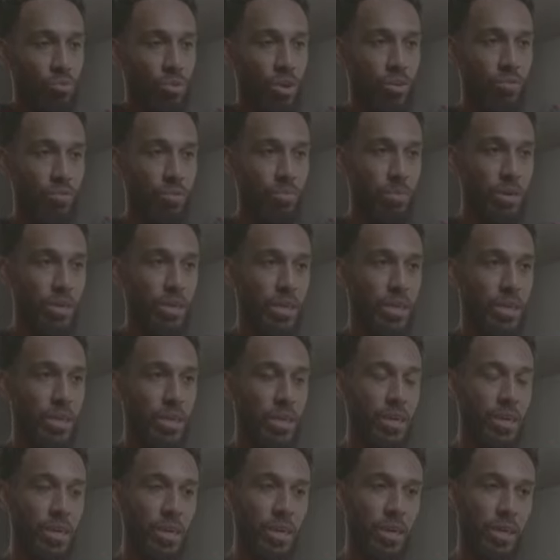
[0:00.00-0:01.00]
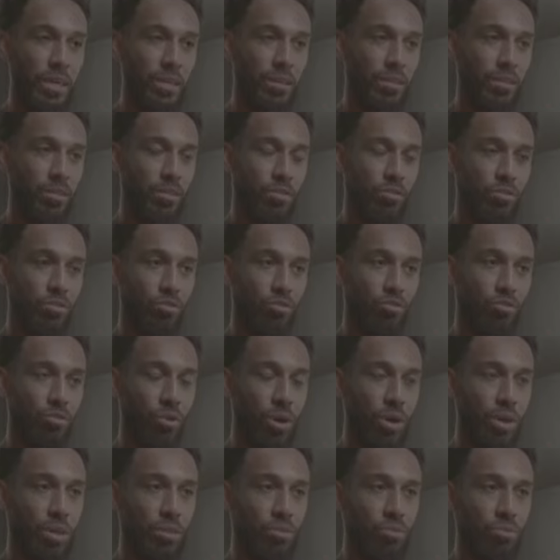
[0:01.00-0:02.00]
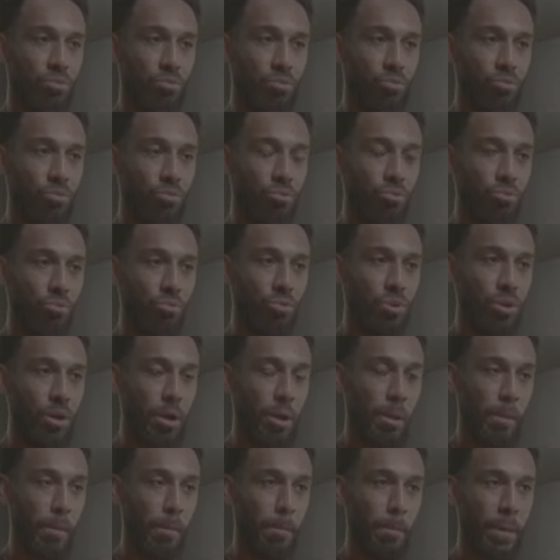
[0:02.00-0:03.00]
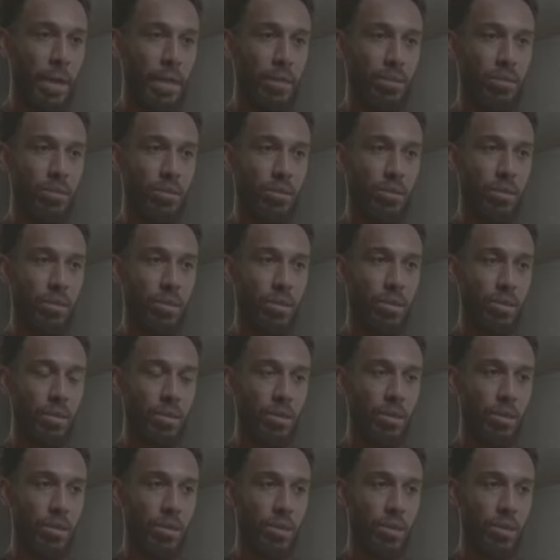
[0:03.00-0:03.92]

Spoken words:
everybody here and try to make the